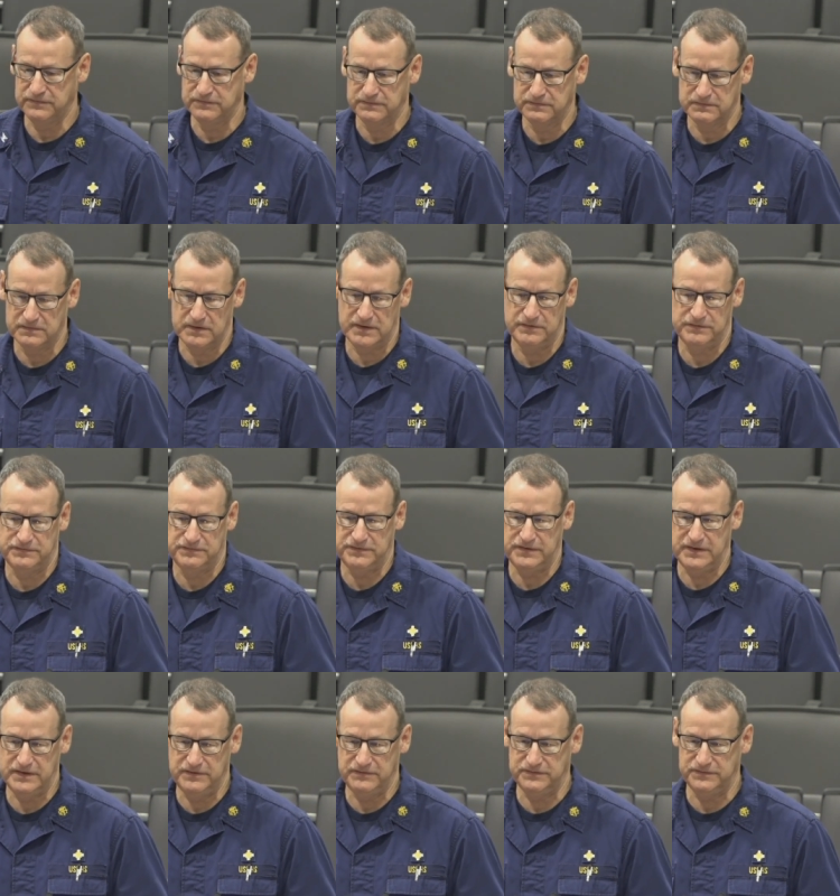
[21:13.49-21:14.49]
is
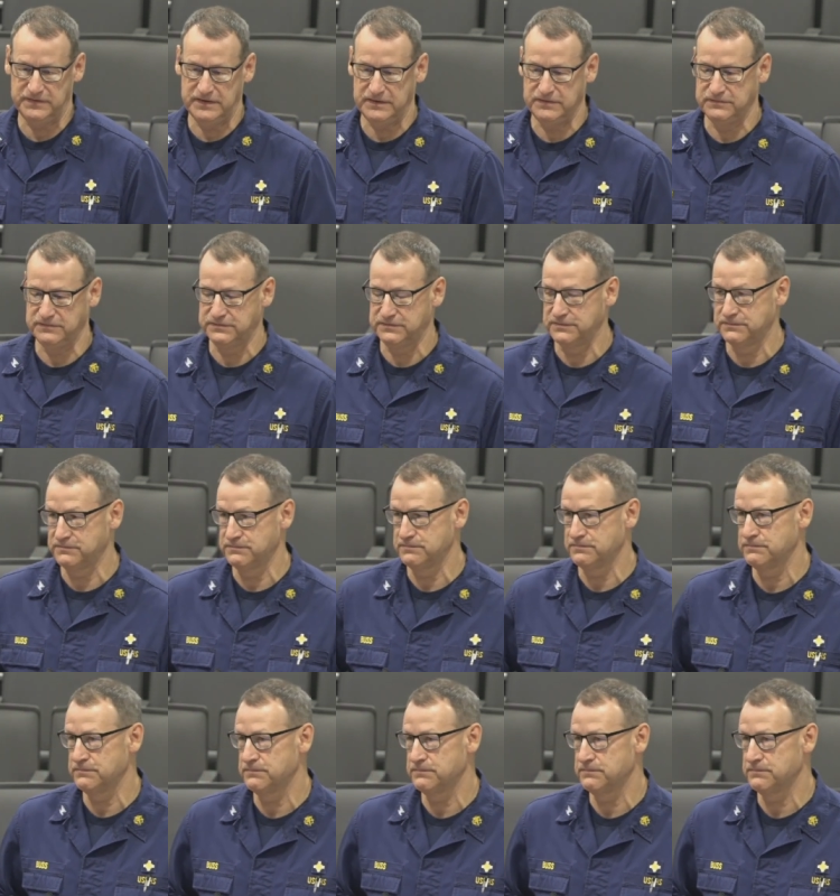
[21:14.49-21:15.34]
CDC's